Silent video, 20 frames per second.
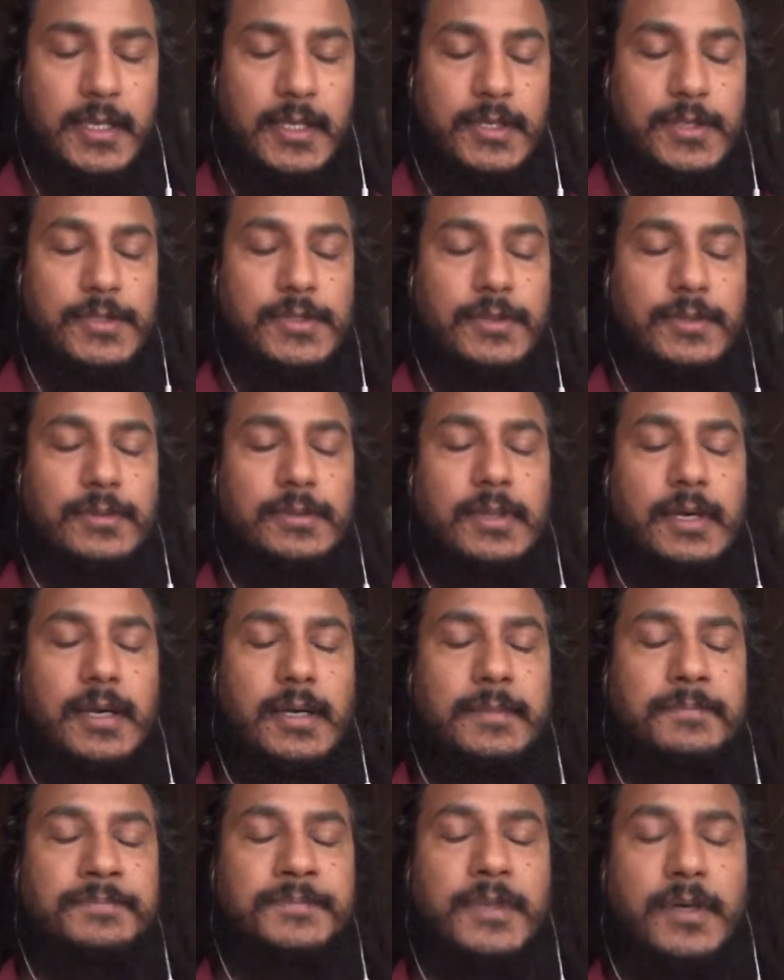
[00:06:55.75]
So
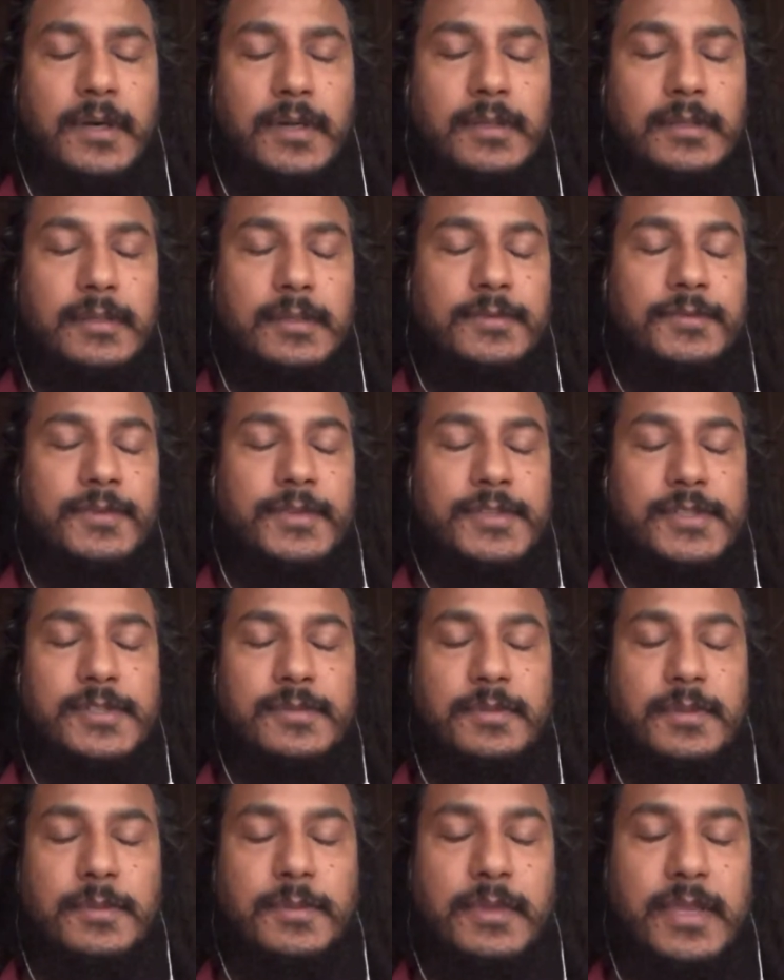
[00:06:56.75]
all first
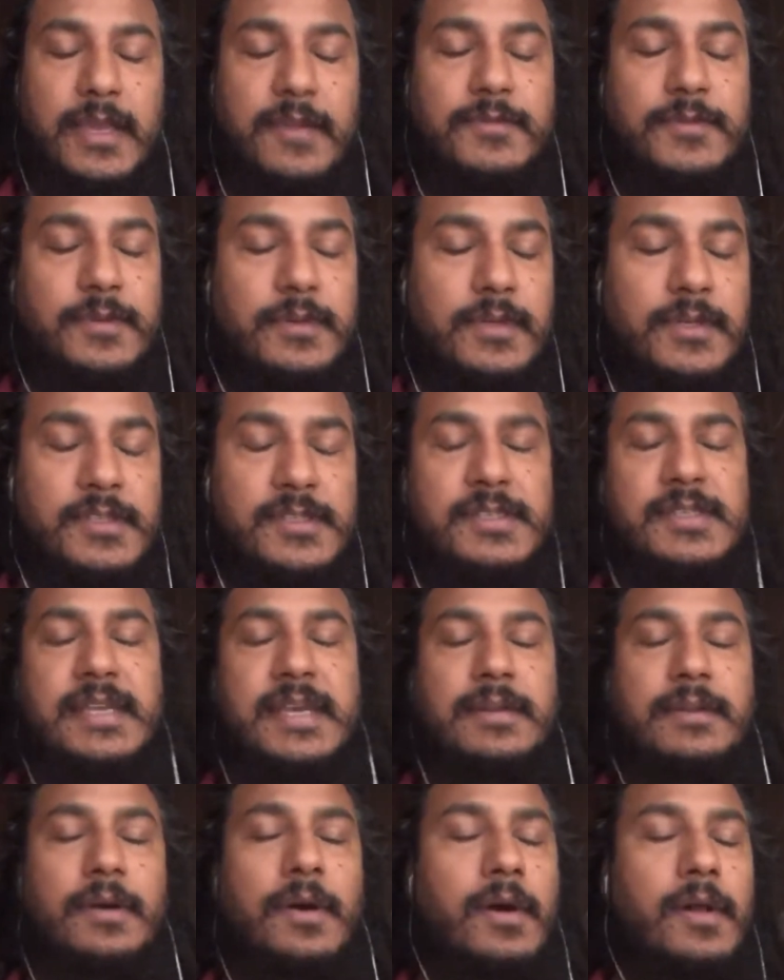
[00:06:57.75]
of all, we have to
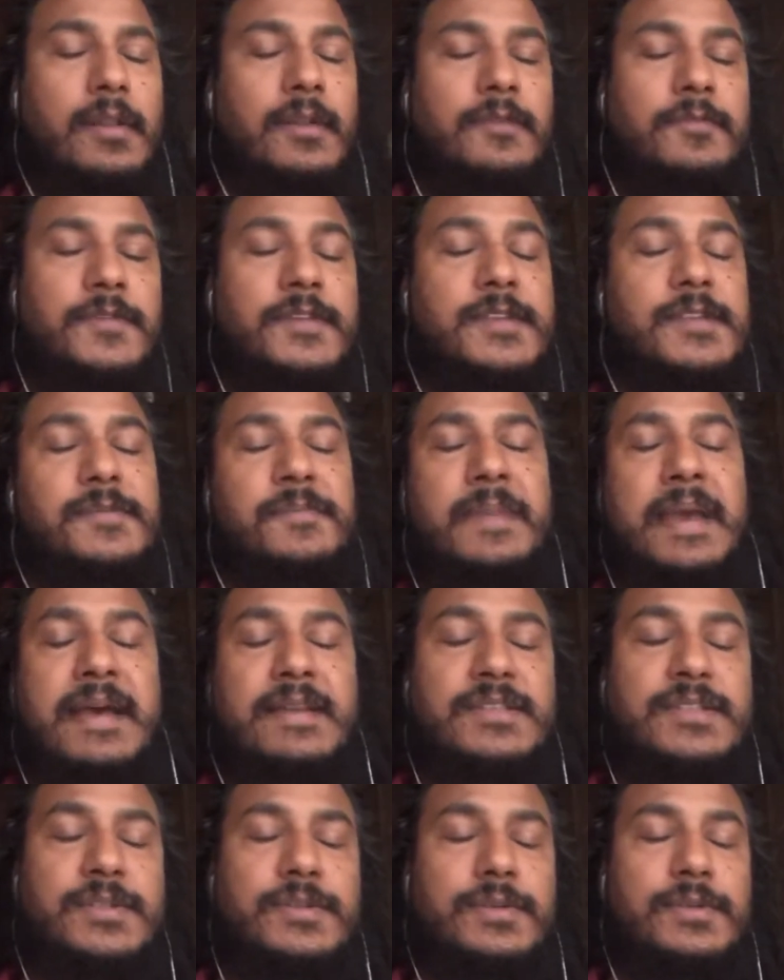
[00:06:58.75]
understand all of these
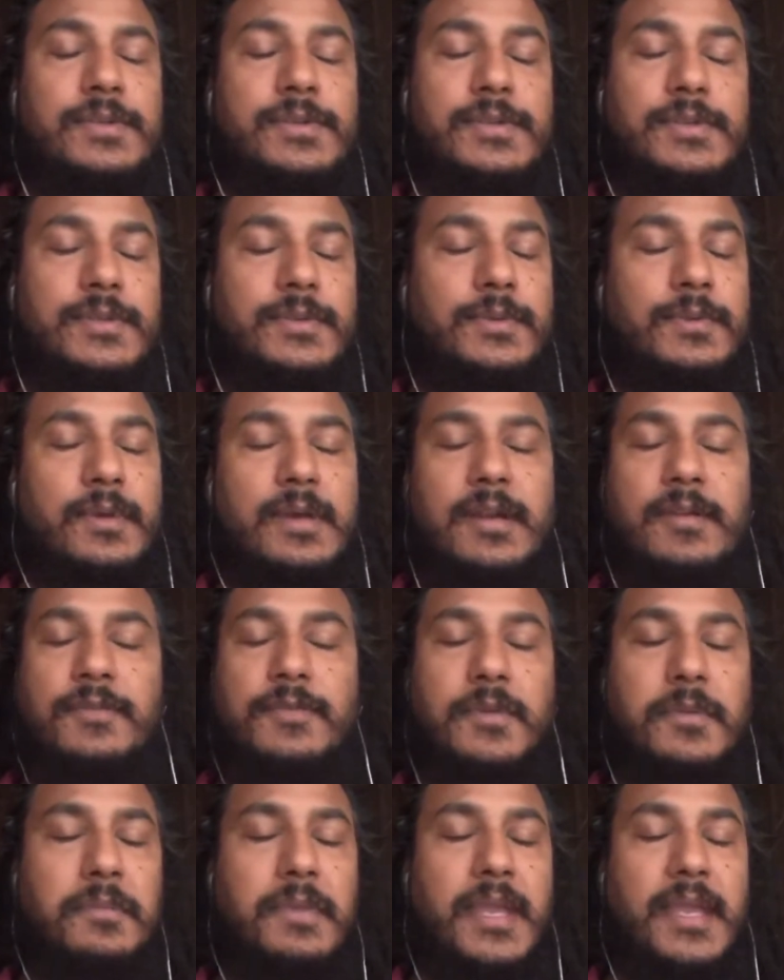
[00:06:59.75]
masters who are
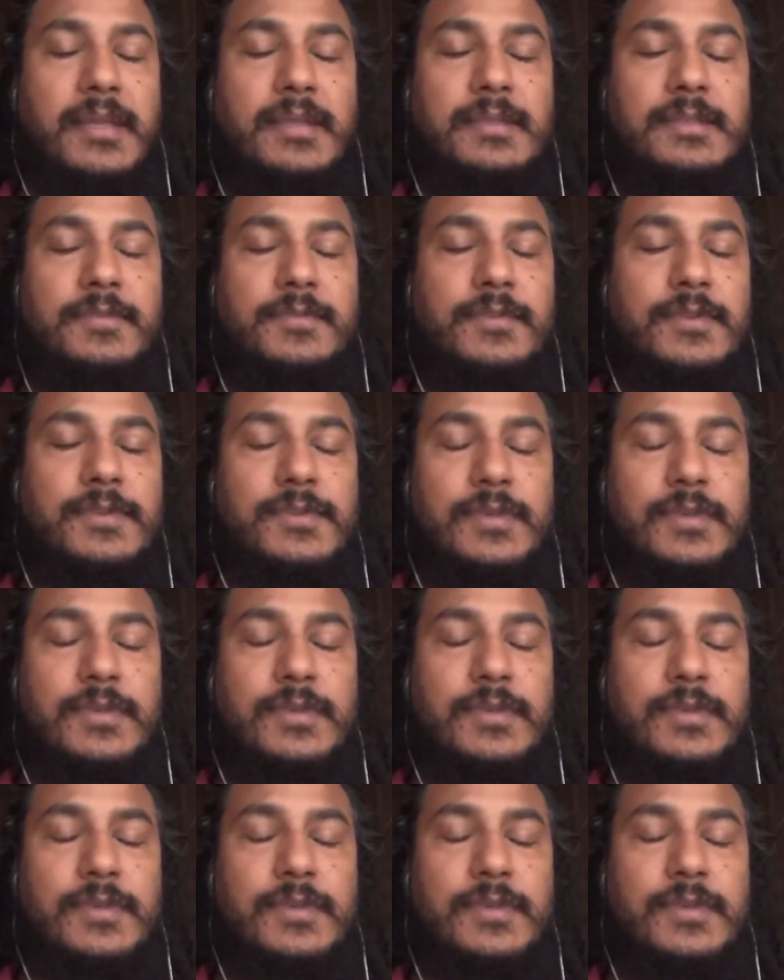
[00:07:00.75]
from any different